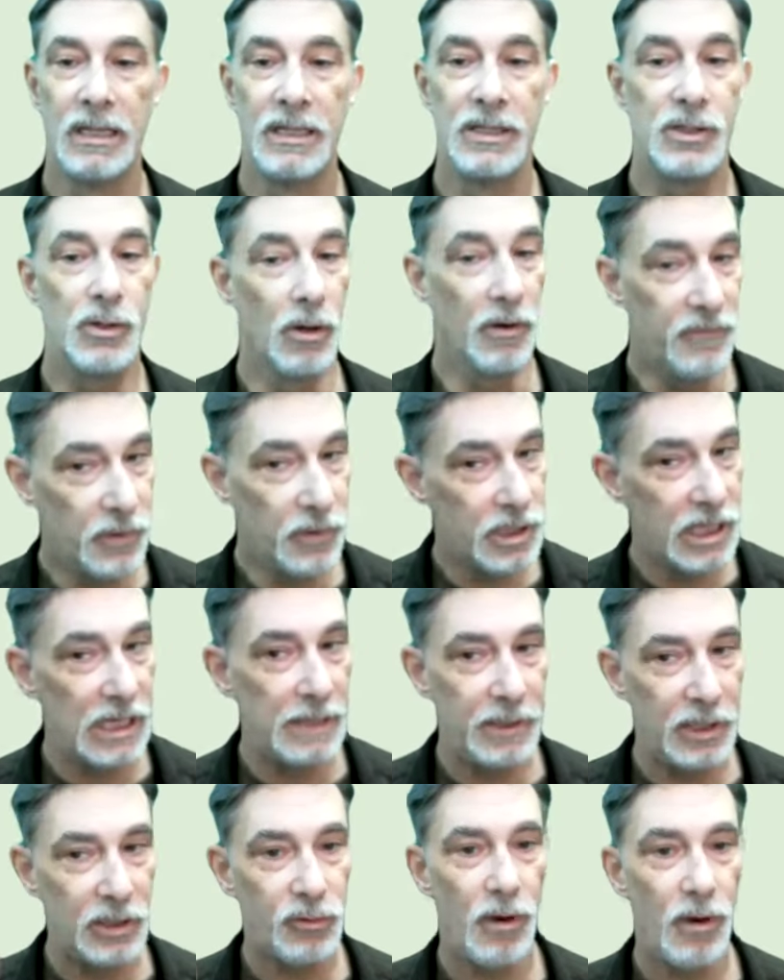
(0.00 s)
So if you're
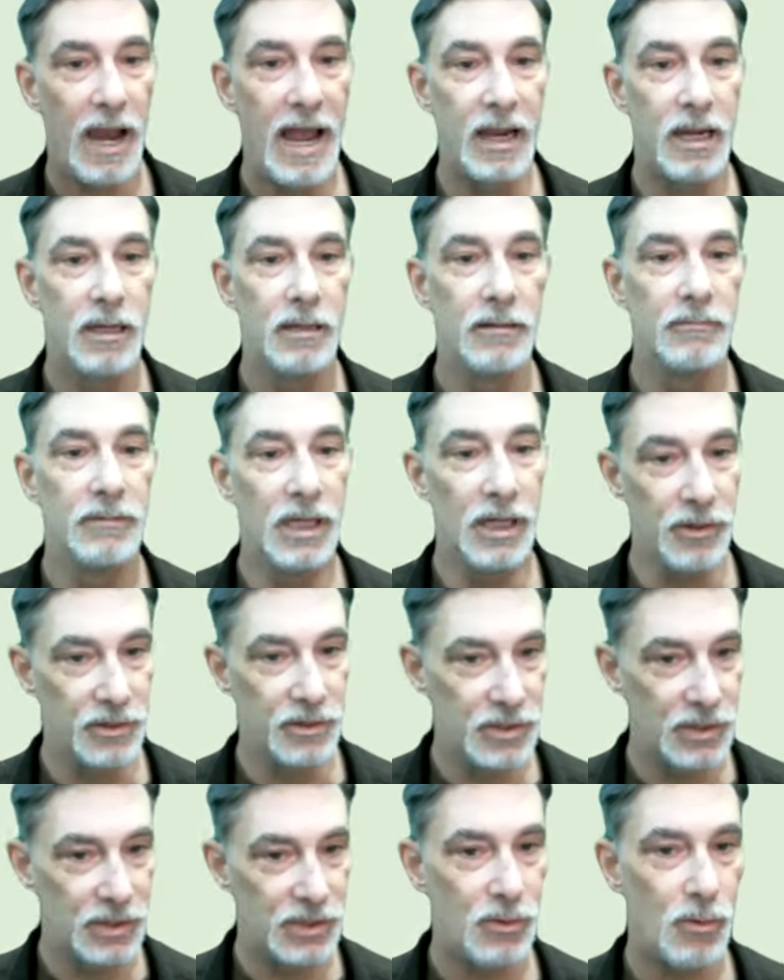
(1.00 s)
keeping track,
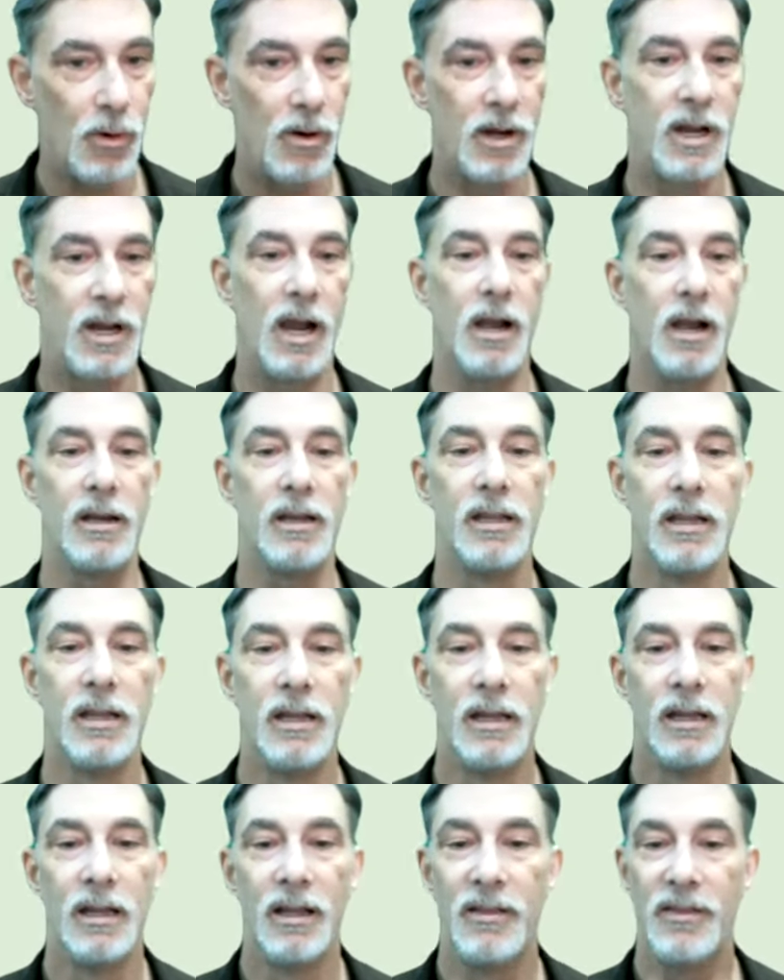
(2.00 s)
here's the scorecard.
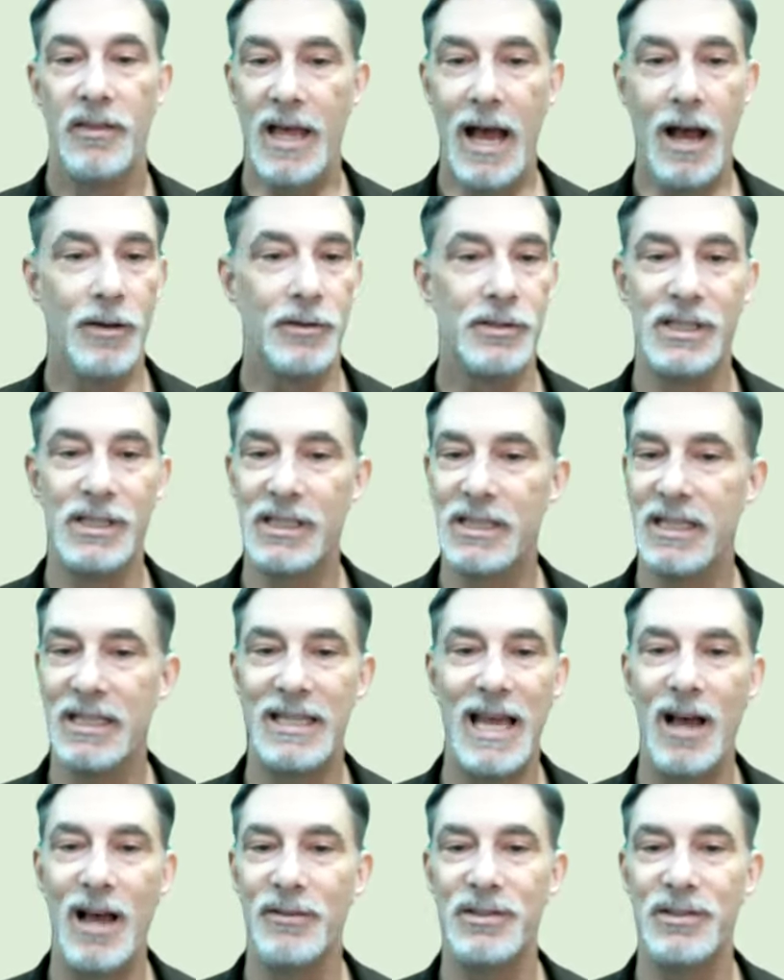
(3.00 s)
Thousands and
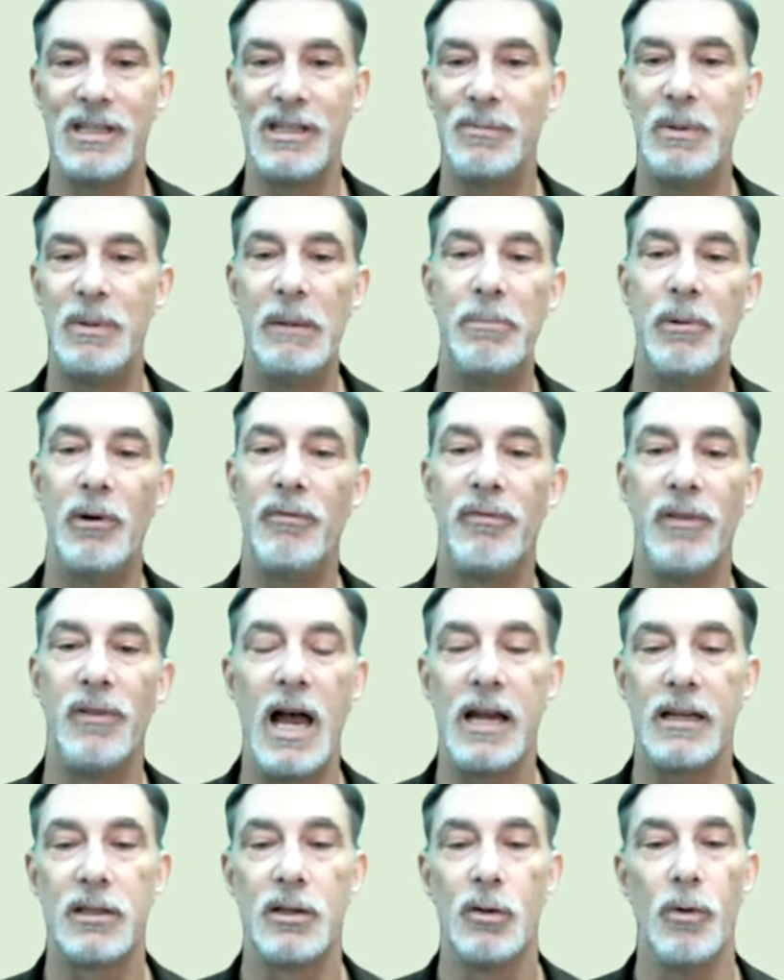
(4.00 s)
thousands of people
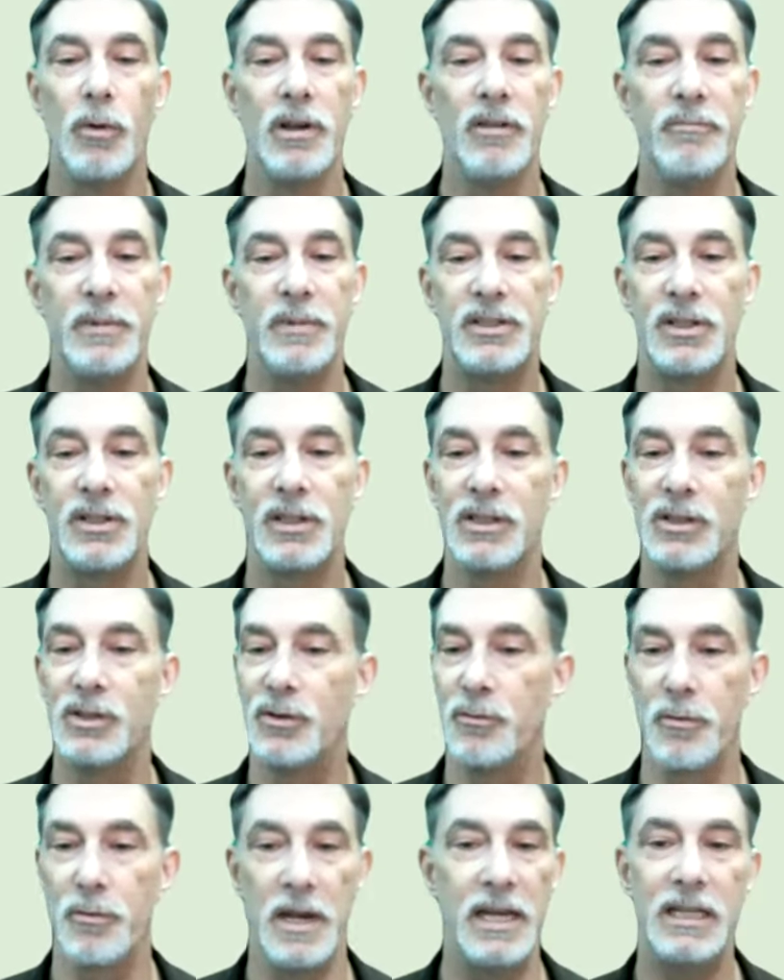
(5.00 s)
flocked to one of Michigan's
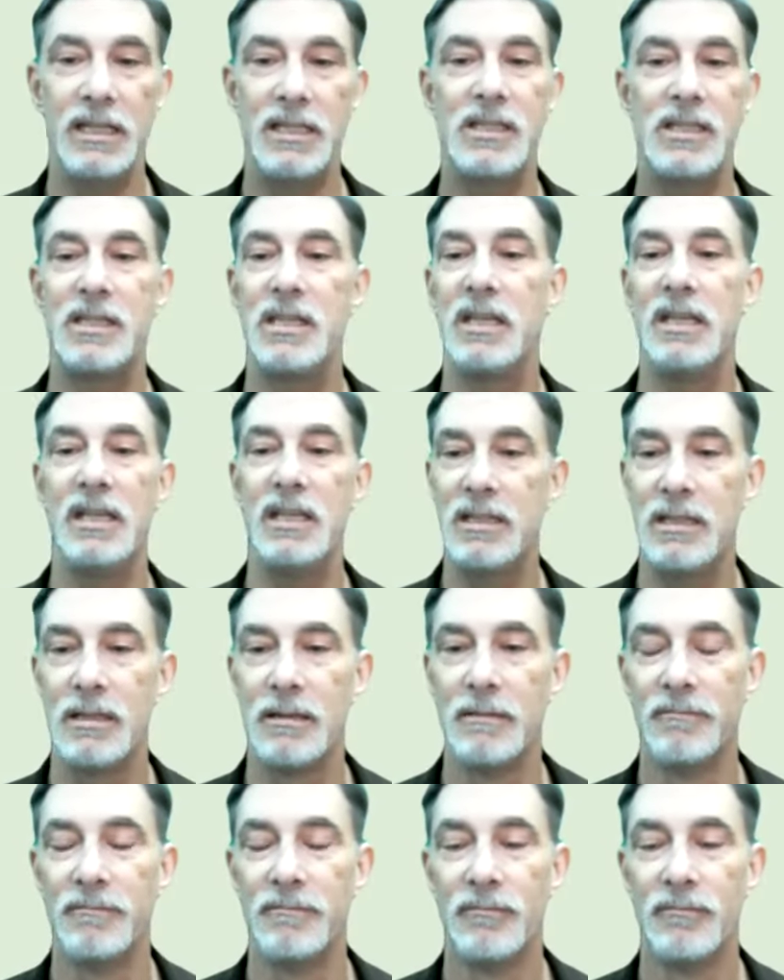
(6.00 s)
greatest cities.